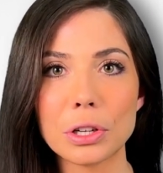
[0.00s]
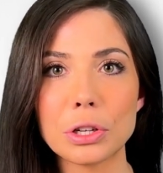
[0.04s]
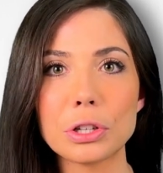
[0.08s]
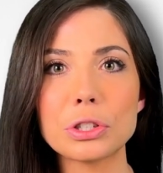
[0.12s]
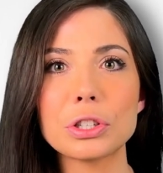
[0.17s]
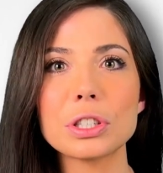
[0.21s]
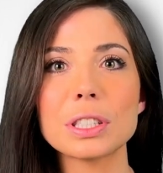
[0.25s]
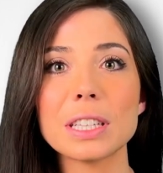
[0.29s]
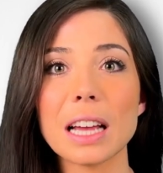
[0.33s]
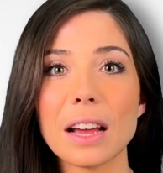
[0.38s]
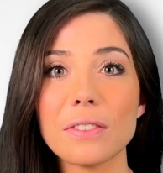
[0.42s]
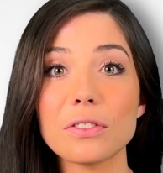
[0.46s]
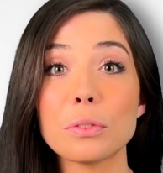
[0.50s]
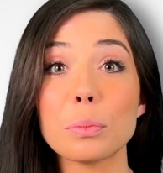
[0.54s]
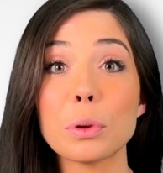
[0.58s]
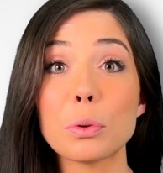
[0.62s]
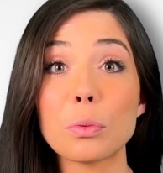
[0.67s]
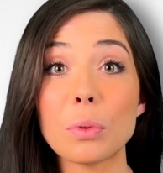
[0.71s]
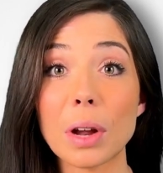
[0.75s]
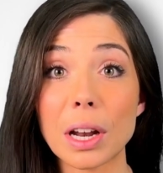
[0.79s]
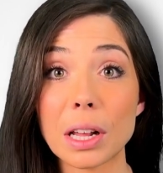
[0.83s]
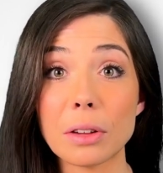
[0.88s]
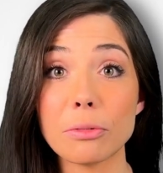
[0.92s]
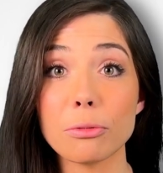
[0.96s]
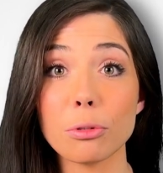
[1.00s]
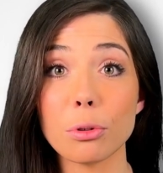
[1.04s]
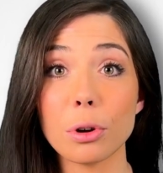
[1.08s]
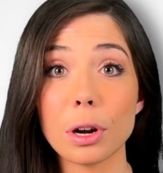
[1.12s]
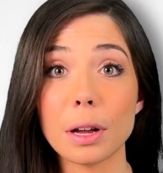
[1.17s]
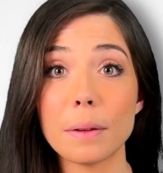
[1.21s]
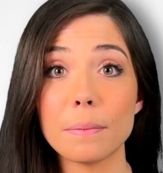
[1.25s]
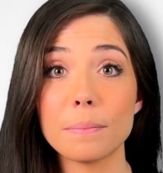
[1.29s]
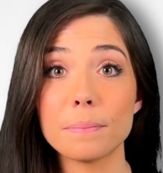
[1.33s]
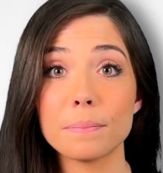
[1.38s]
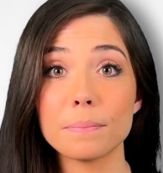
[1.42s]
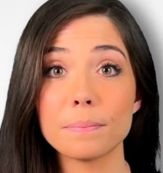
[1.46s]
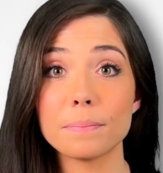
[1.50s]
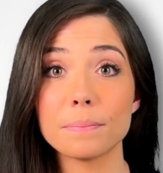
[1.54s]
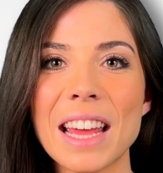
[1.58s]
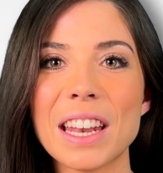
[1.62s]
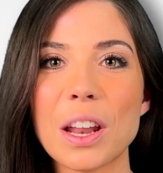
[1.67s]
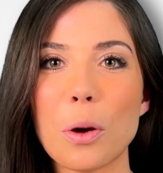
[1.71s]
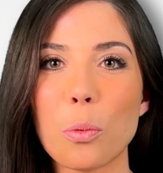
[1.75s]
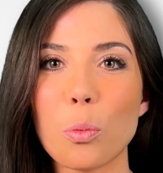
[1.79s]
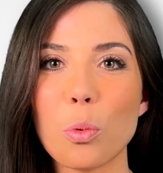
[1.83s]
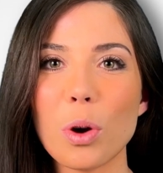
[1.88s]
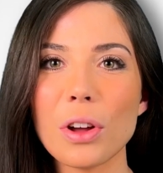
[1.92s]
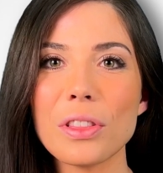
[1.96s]
You just have to be ready for it.
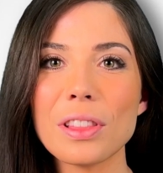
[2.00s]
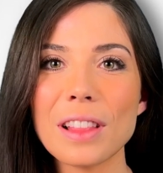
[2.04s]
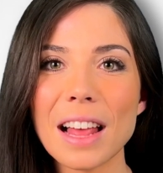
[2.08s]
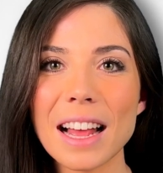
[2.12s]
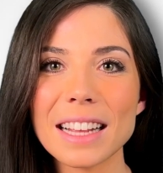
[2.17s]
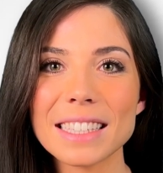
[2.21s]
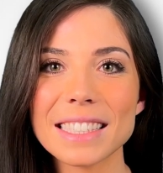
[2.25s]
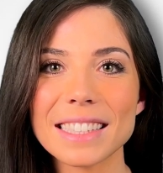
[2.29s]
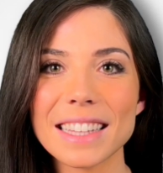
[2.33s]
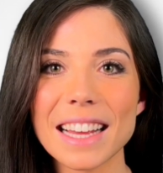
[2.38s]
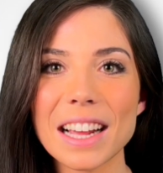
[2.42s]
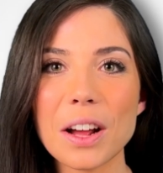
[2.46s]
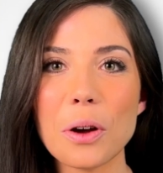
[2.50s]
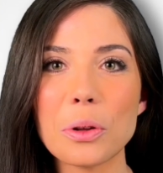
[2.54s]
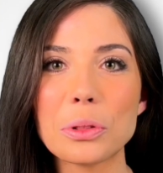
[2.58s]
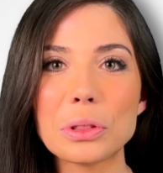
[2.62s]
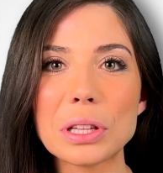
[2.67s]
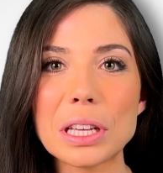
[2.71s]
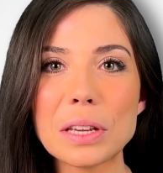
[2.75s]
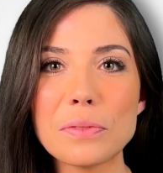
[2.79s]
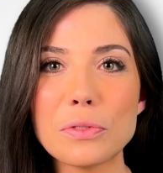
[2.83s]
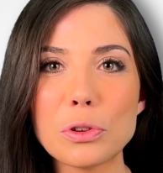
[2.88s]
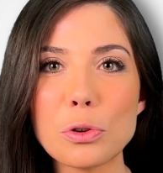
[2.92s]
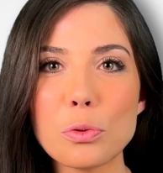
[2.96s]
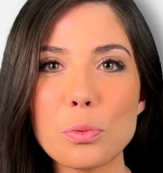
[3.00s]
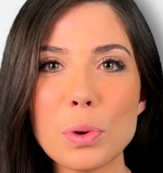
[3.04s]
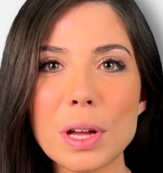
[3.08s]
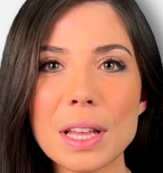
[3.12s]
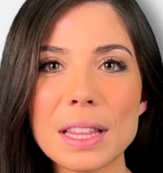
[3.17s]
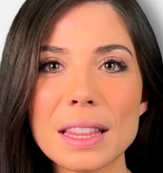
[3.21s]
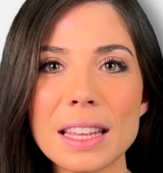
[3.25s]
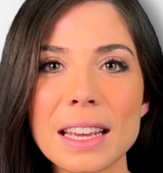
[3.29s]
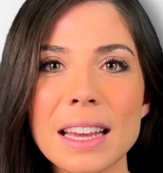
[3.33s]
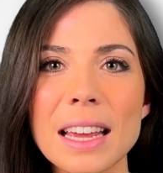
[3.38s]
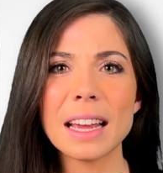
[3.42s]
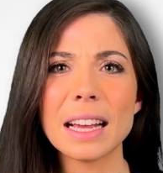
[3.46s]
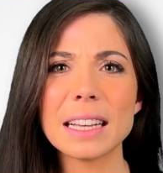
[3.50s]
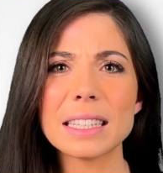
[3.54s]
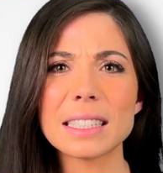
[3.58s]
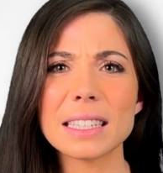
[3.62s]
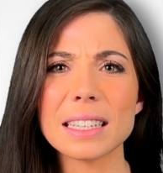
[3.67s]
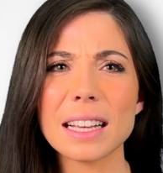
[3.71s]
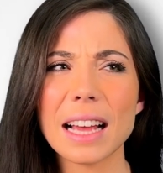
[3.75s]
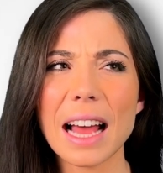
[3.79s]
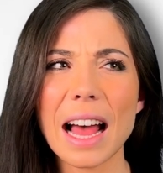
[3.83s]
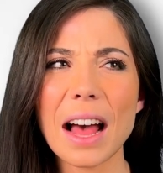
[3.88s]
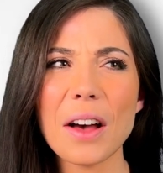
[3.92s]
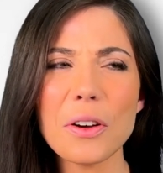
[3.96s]
Now, one last thing I'll leave you with is
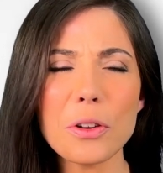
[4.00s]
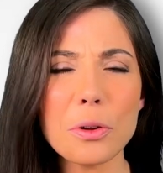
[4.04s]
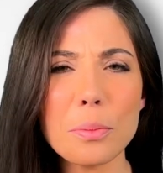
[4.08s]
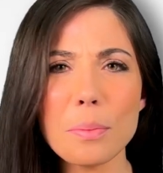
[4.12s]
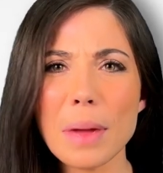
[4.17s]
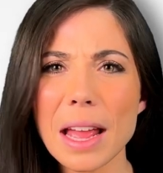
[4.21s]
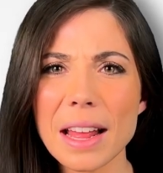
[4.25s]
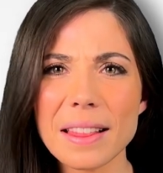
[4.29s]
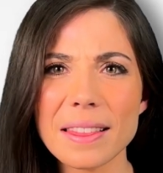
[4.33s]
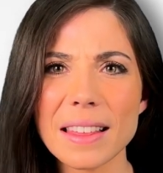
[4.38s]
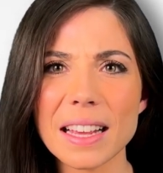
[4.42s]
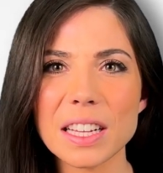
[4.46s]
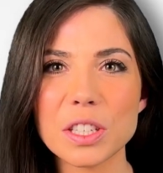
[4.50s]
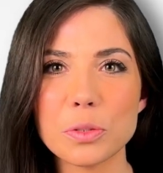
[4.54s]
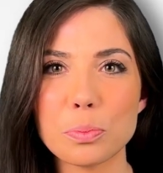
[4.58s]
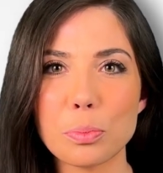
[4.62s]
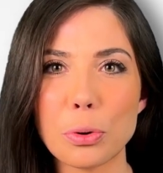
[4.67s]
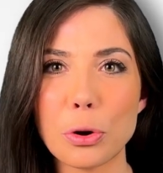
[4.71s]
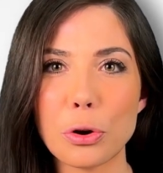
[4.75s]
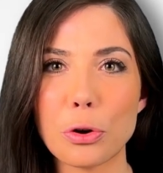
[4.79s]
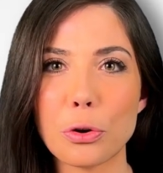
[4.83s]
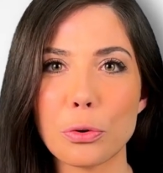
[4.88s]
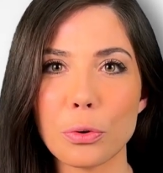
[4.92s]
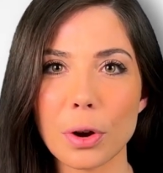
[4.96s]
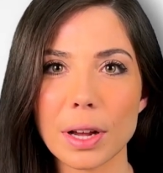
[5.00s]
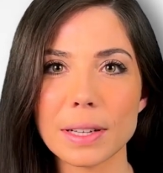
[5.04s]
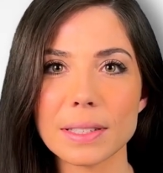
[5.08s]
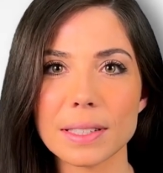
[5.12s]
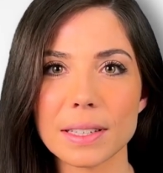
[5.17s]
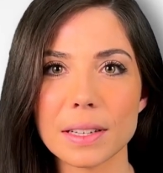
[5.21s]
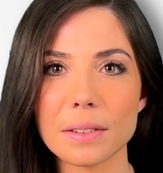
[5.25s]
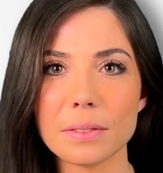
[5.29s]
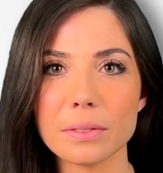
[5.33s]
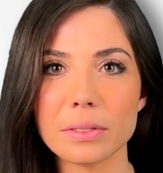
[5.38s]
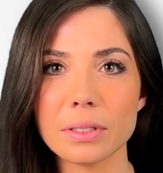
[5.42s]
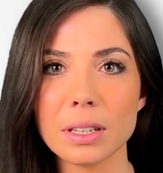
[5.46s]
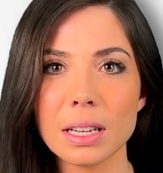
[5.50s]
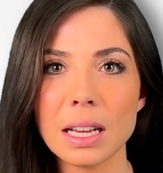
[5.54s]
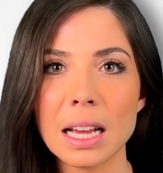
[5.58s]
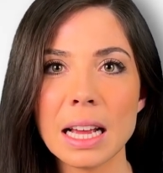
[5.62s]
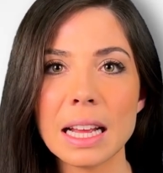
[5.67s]
how to make things progressive.